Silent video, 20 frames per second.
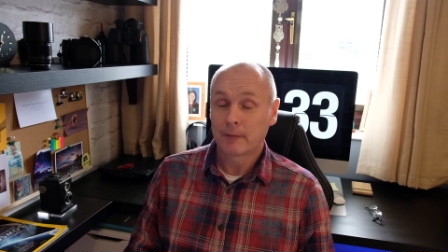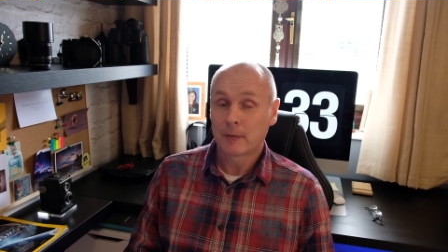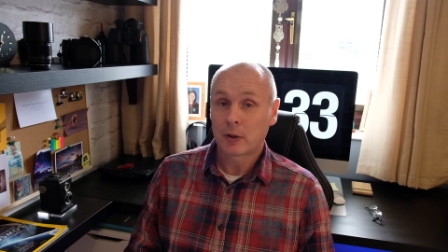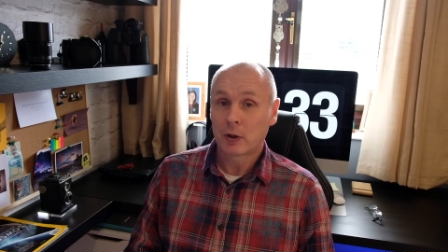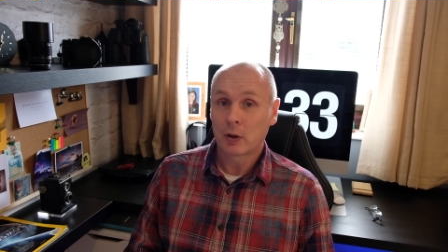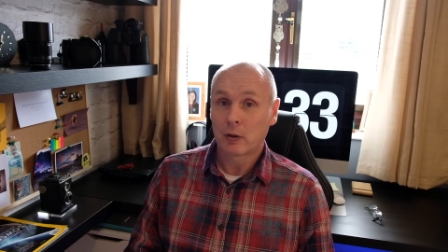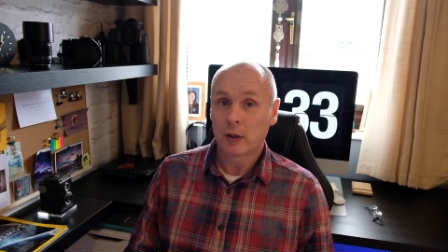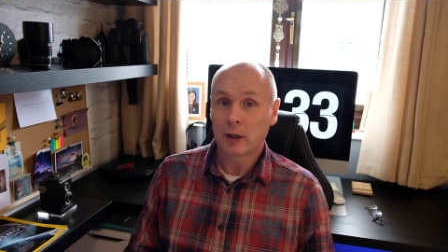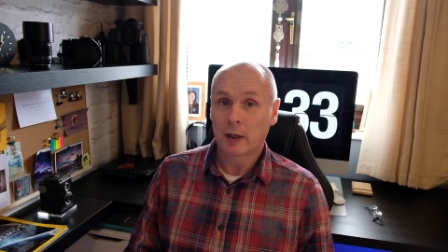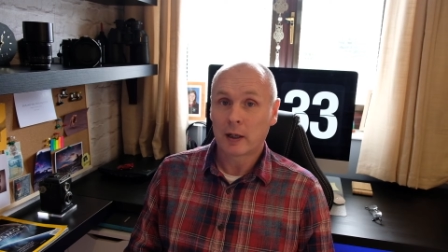
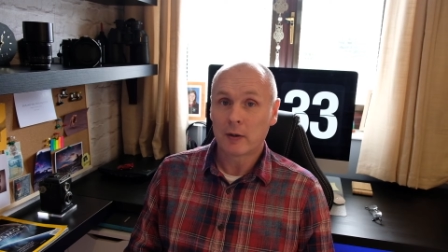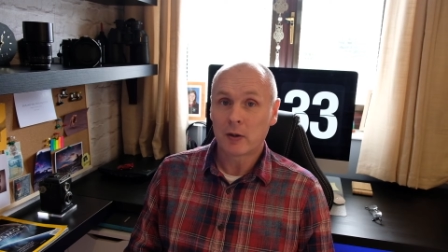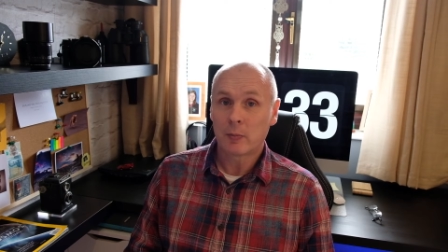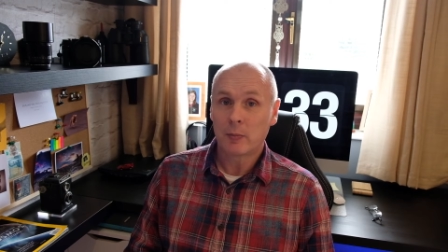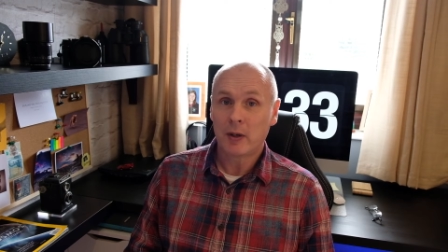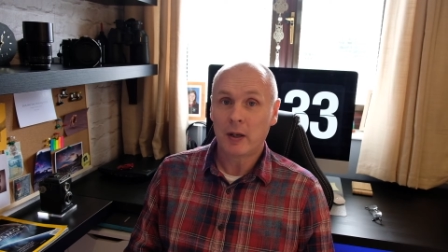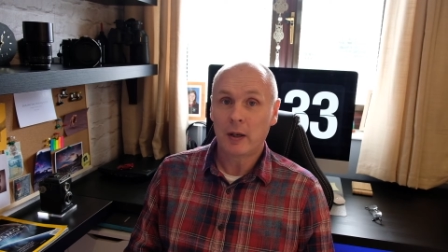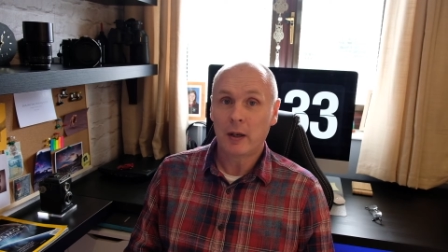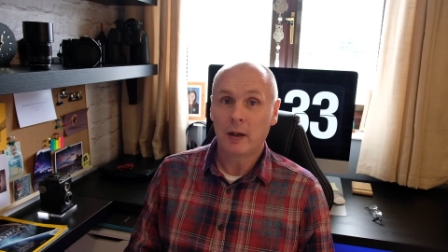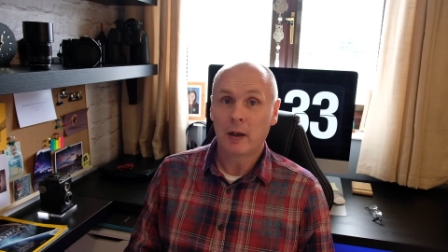So that gives
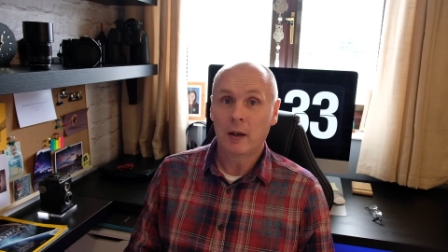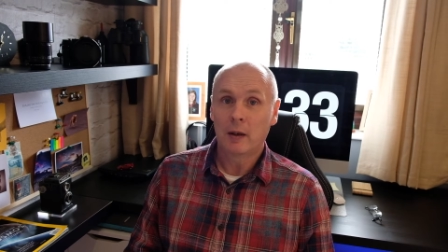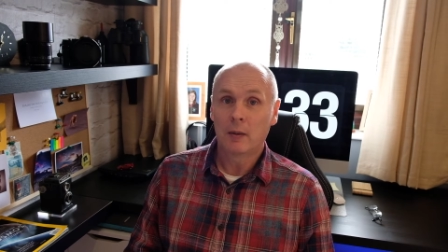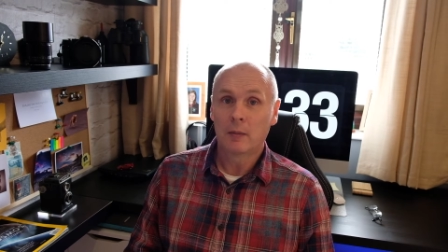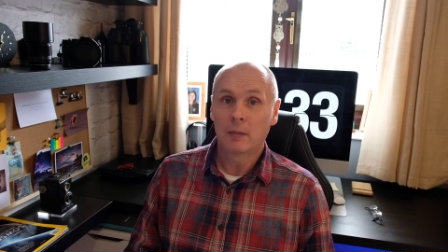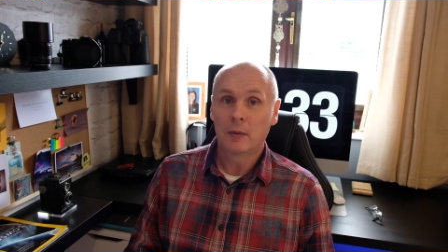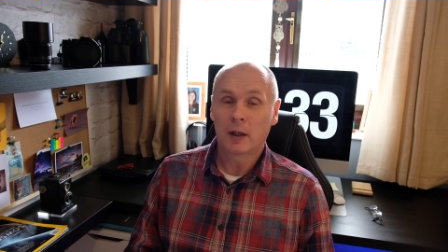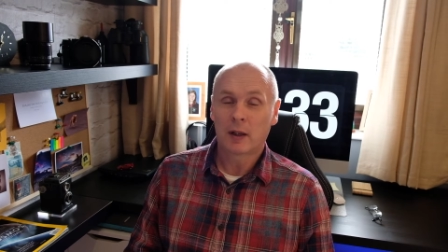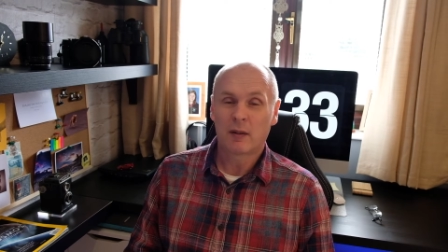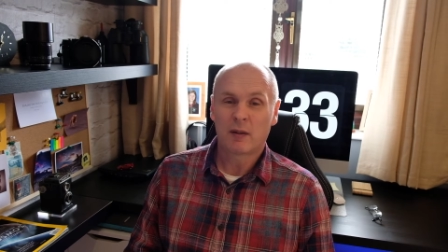me
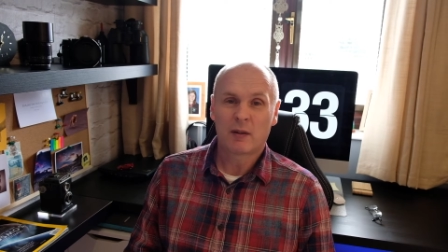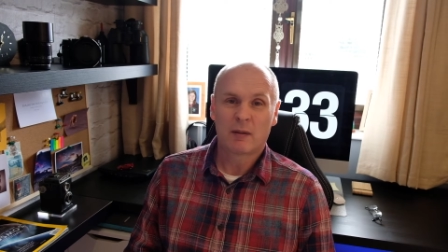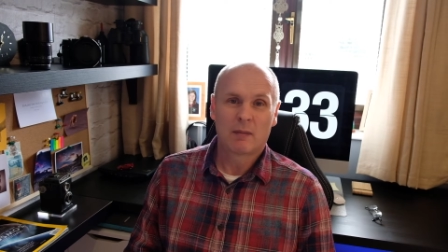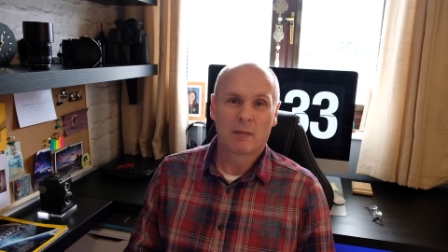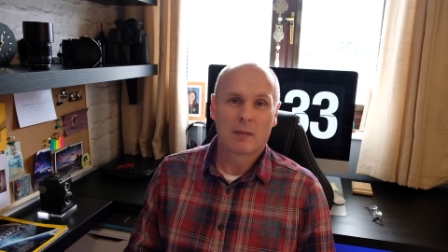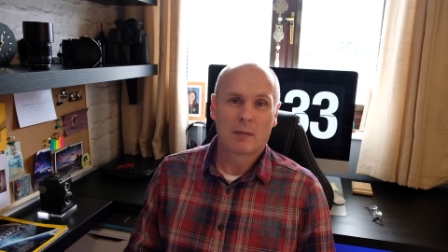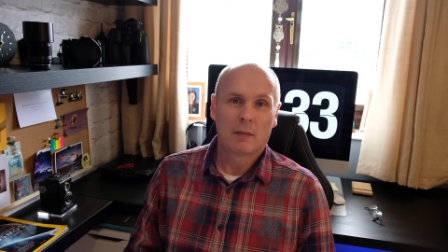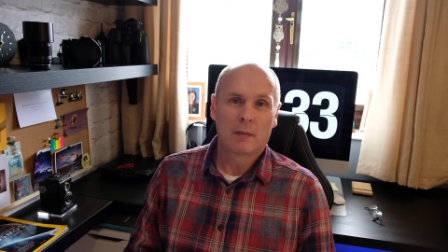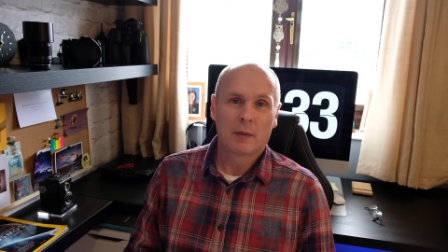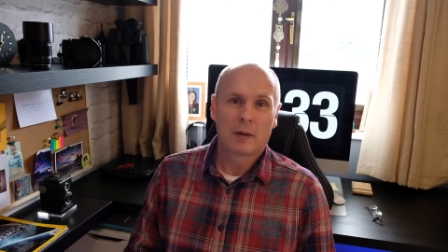um, like
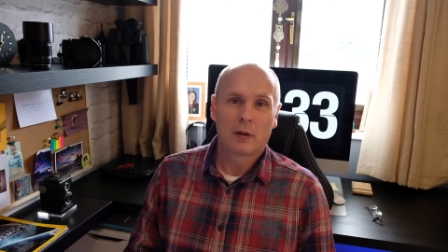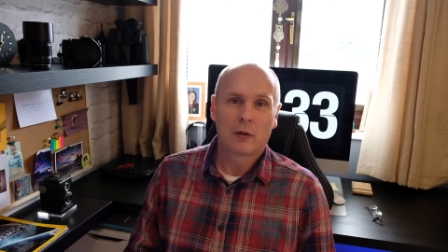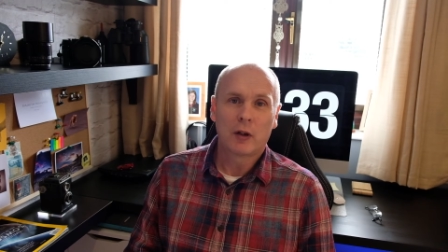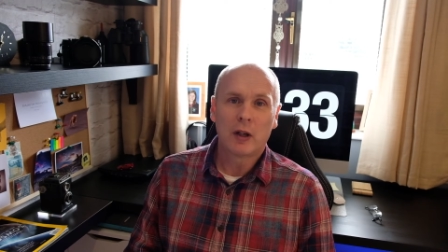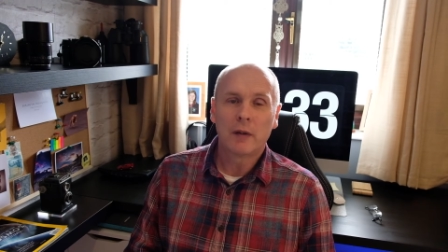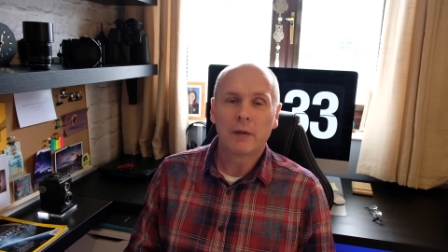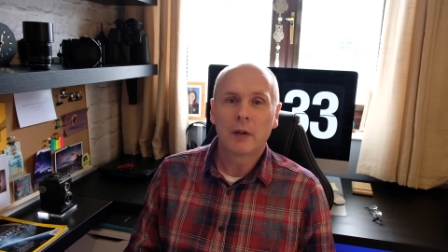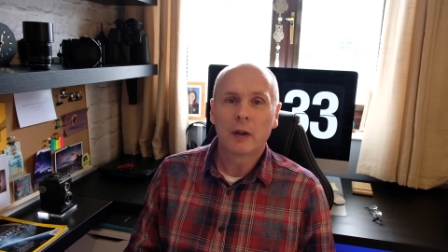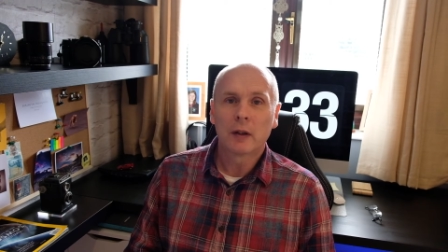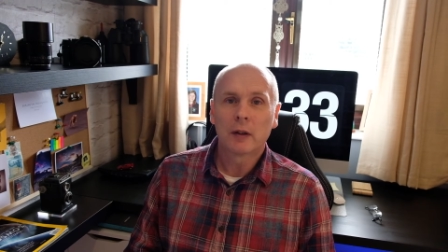
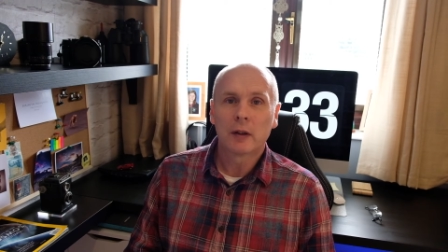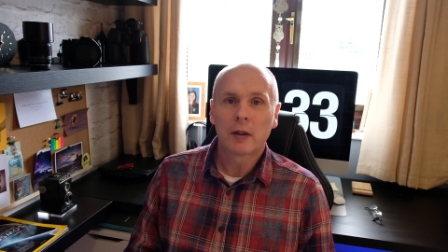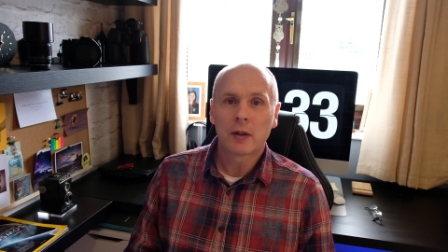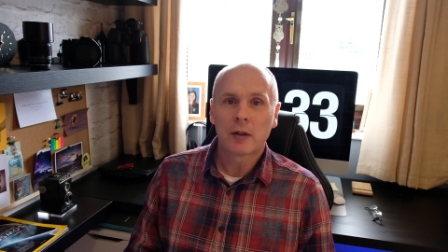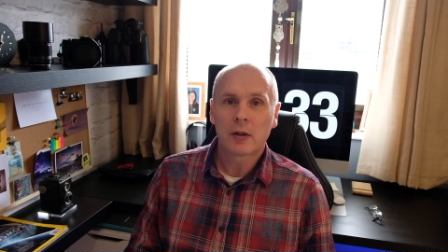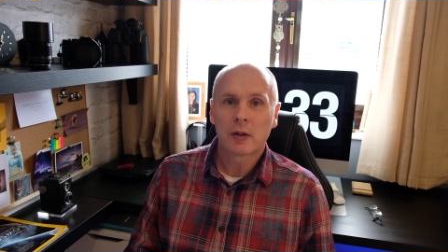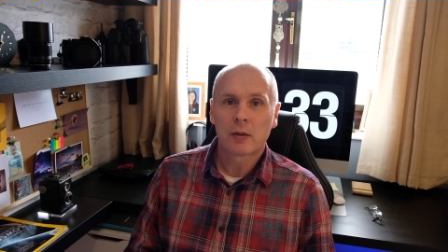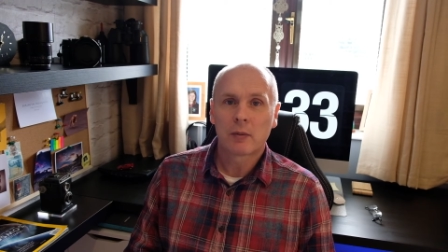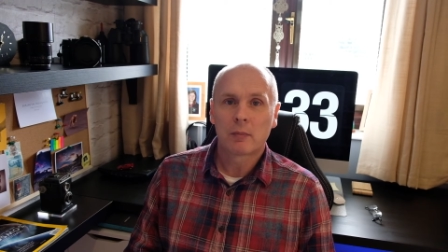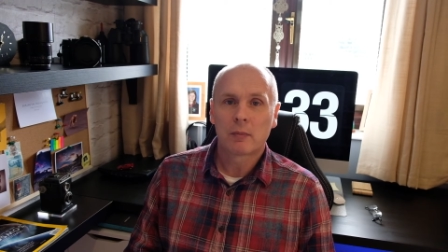three filters
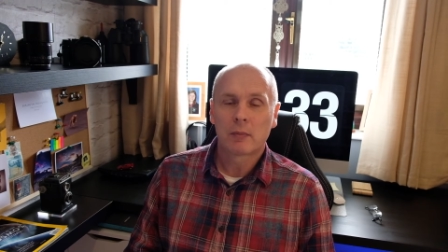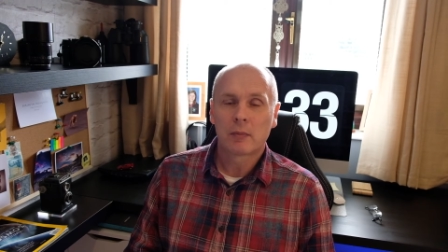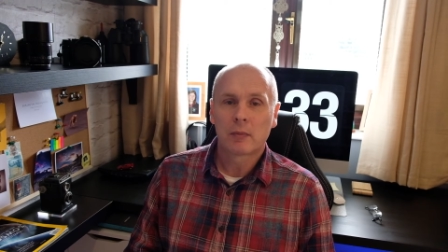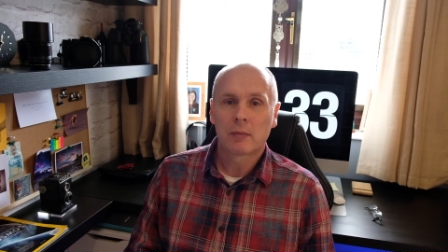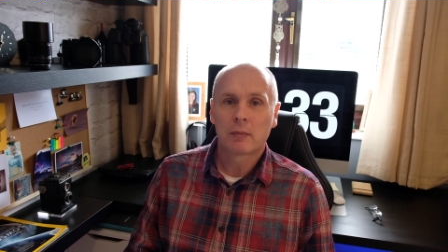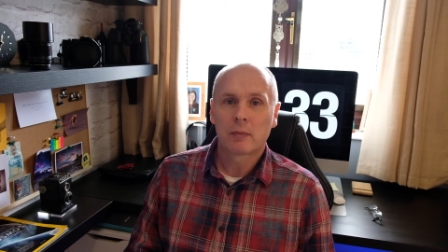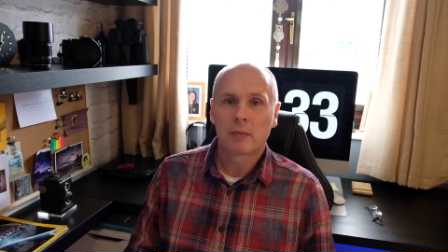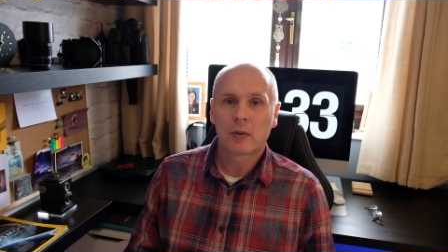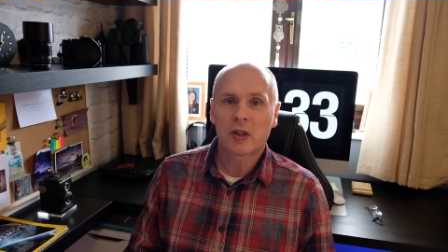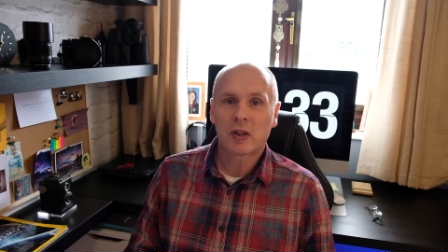
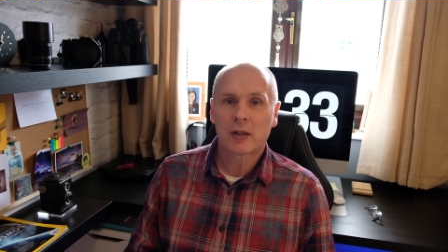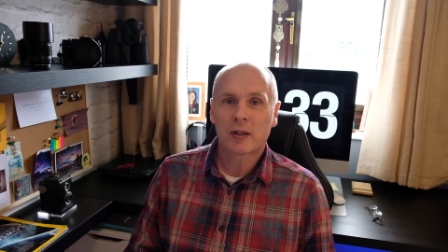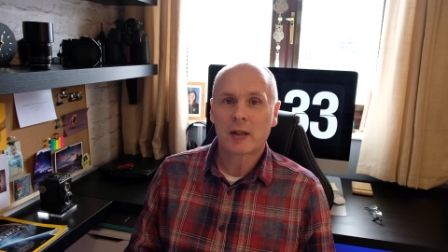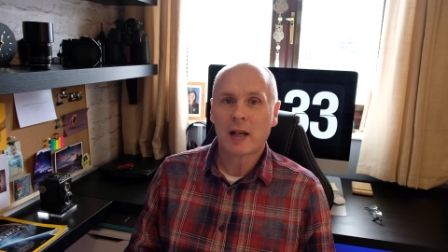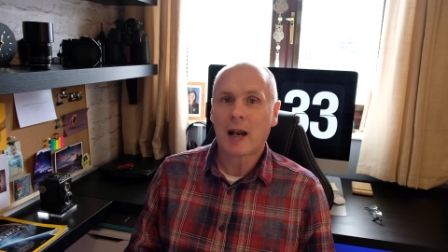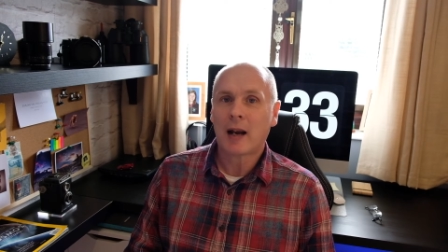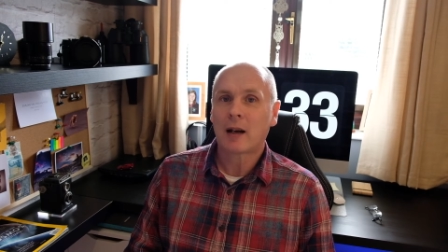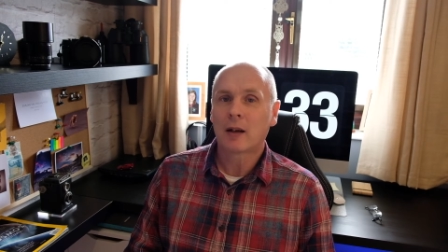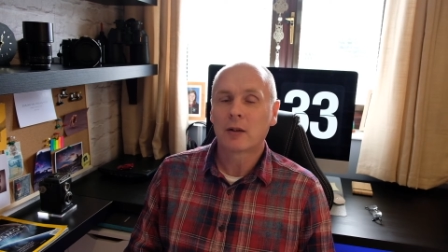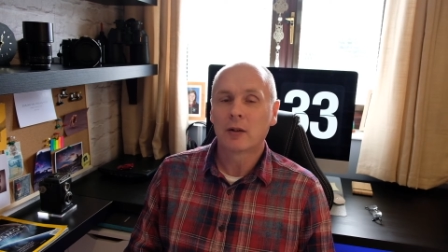
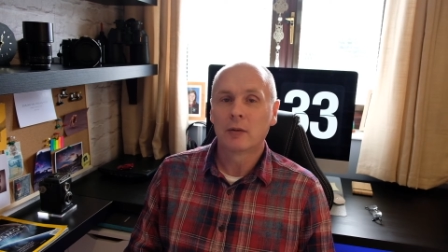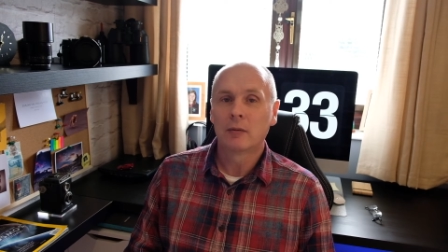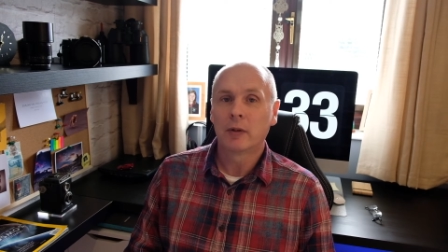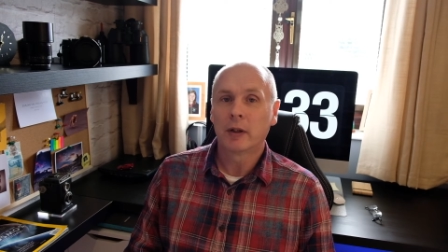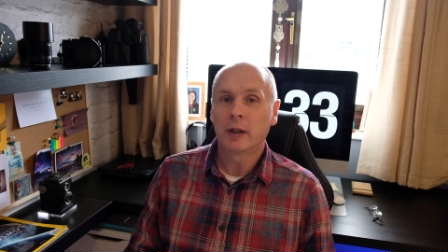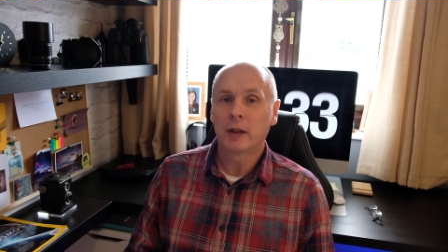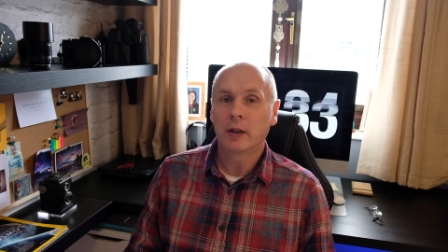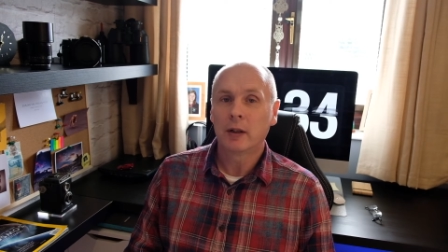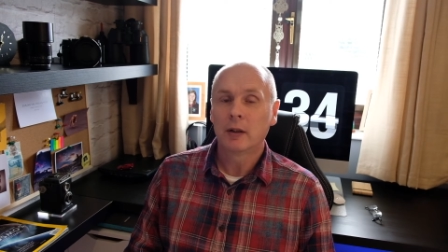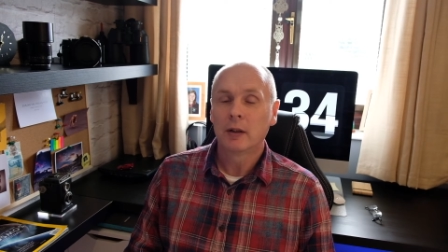stacked
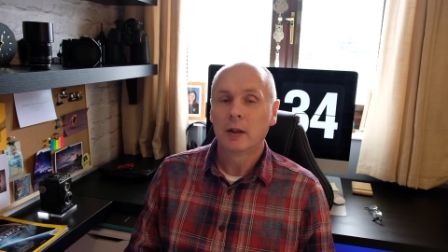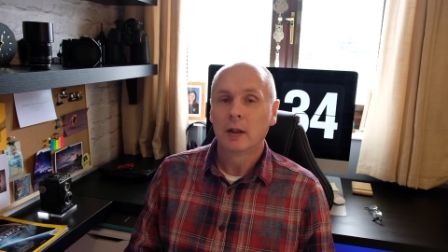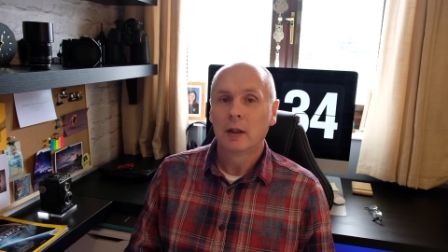really,